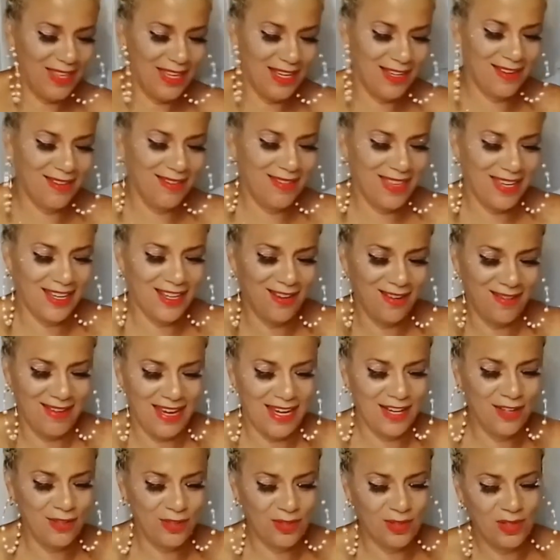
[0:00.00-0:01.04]
Thank you. Thank you,
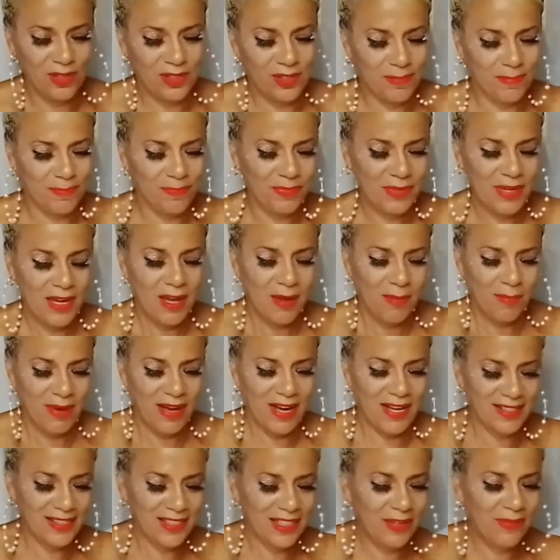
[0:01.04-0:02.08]
angels
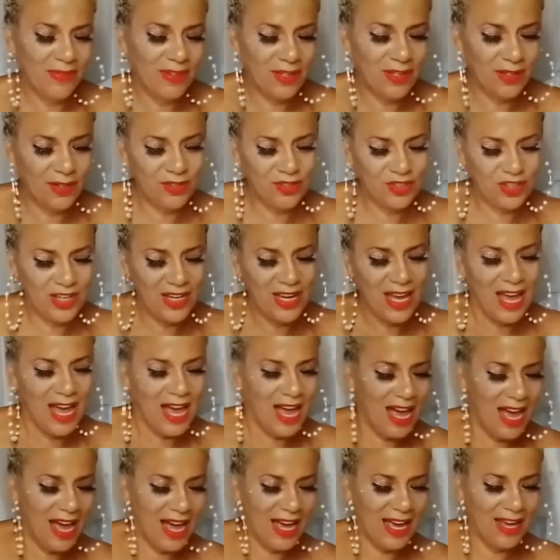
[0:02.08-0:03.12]
positive energy,
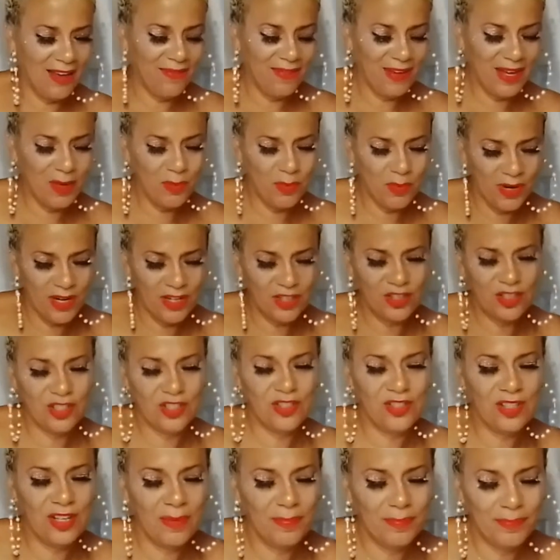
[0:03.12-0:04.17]
high
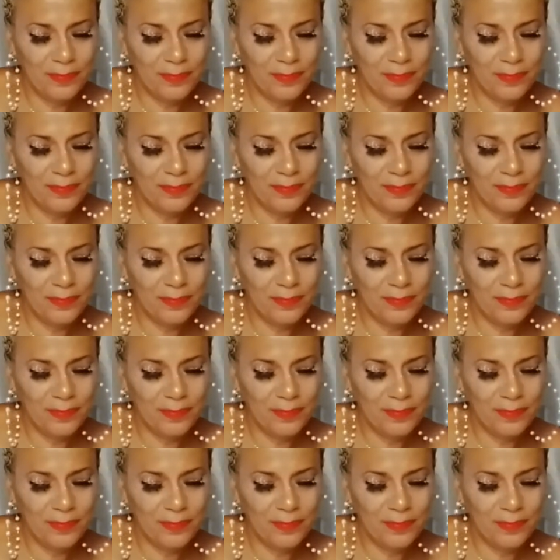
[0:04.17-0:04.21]
vibrations.